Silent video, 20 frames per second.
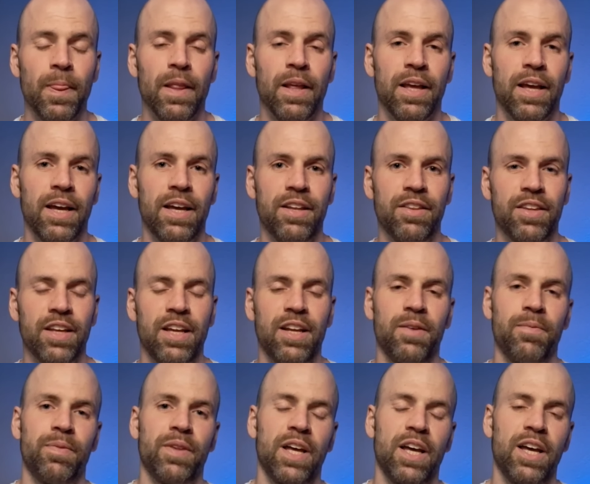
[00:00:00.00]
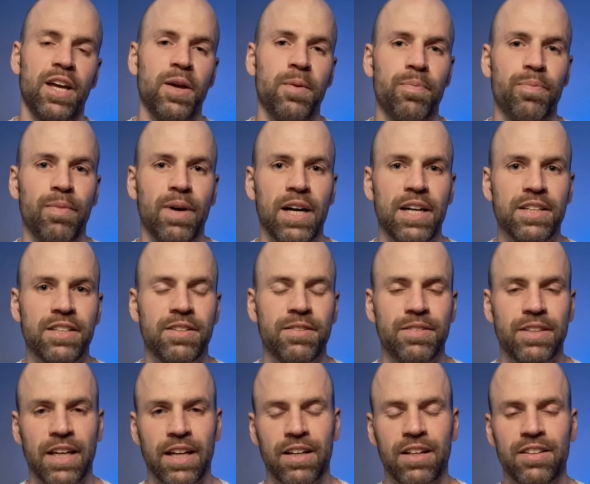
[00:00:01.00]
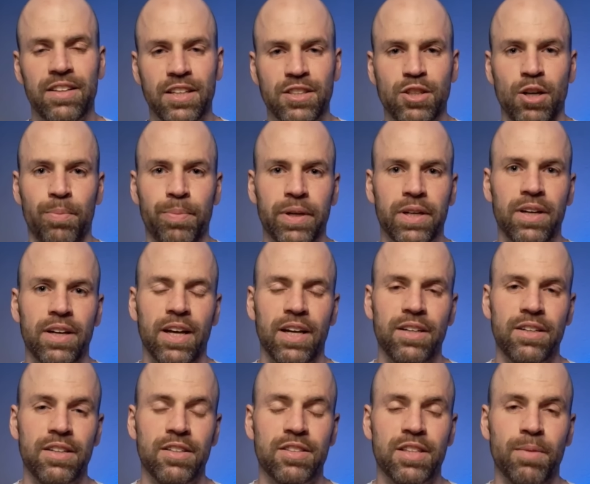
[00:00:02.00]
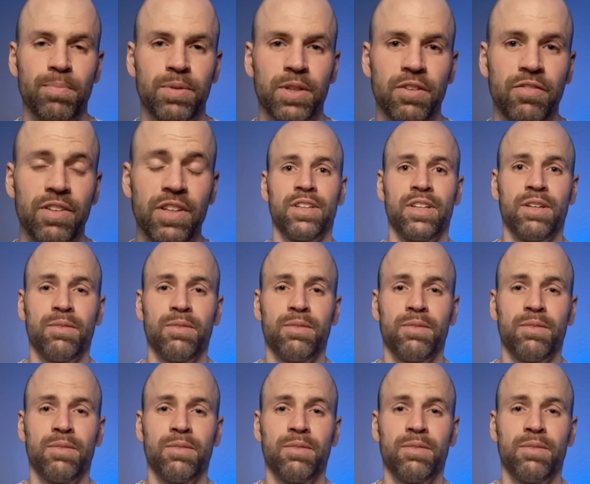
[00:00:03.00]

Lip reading: and then I might tackle that topic again in a separate video.